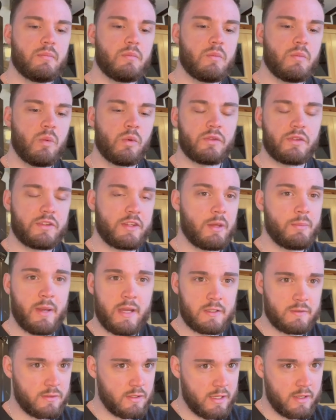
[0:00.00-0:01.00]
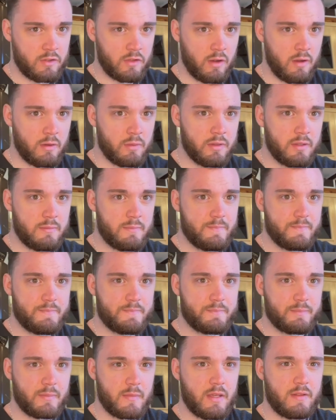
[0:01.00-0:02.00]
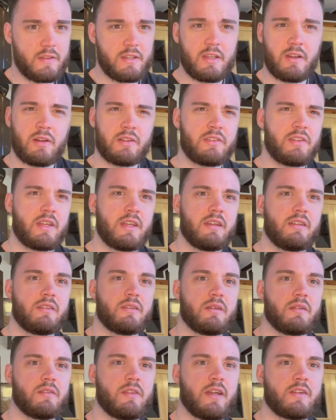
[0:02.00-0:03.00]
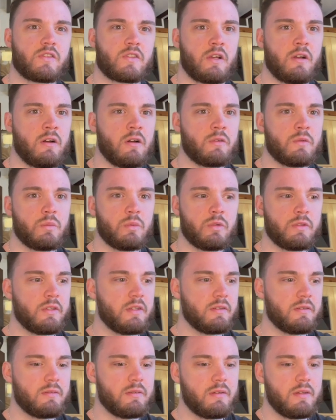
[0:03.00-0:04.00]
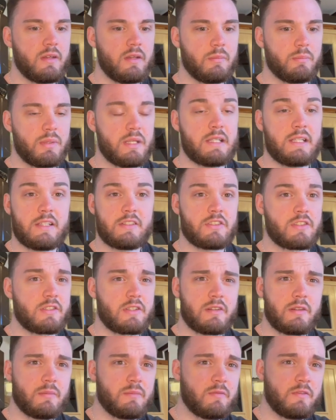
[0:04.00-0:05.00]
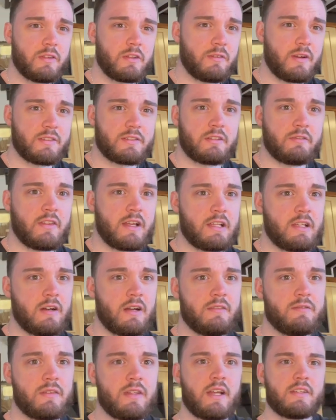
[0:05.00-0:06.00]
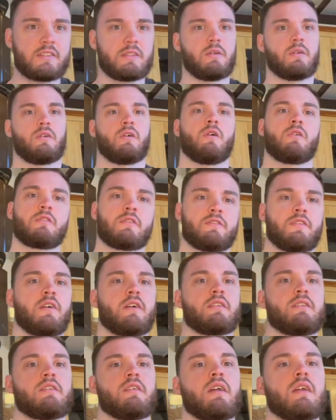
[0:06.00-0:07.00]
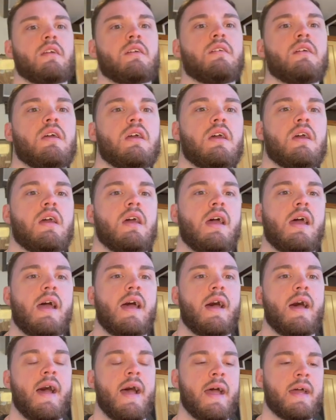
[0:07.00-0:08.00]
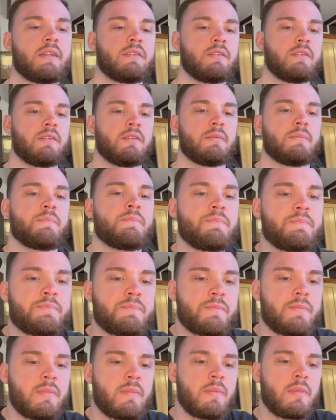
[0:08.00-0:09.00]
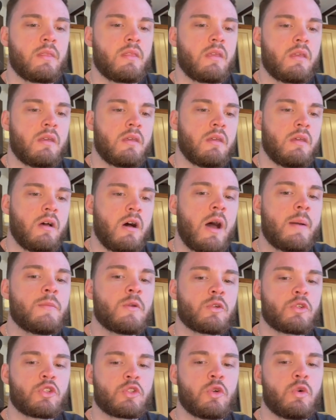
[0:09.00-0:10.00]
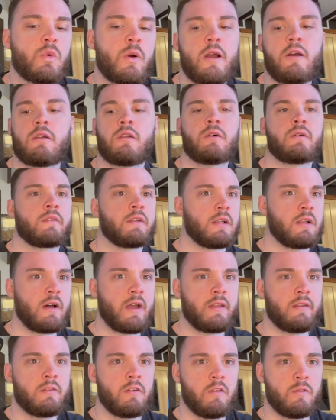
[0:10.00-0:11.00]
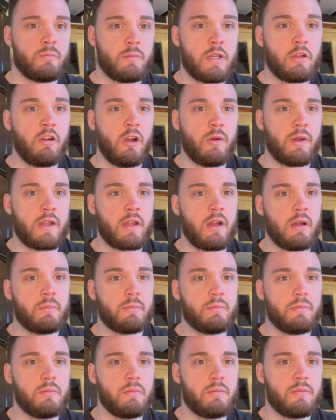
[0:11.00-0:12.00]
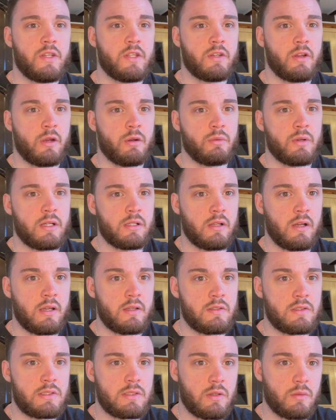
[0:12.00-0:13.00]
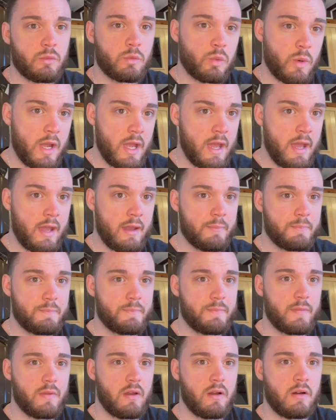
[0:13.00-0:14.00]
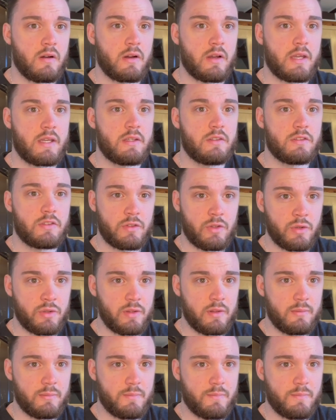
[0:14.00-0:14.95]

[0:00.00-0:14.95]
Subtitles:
wants their best for their child. And the idea that their child would be litched to them for the rest of their life, that's a horrifying thing. And I'm not sure where along the line of me growing up did I realise where I stood,